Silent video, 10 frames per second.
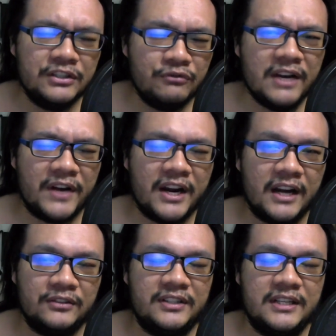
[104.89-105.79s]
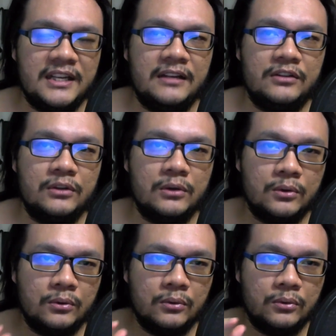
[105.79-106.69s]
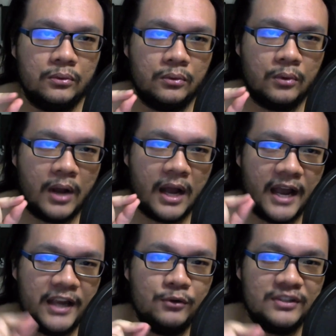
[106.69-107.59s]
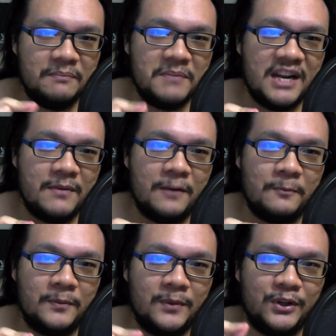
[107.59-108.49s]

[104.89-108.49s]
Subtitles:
it's really very hard to see. So I use the minimap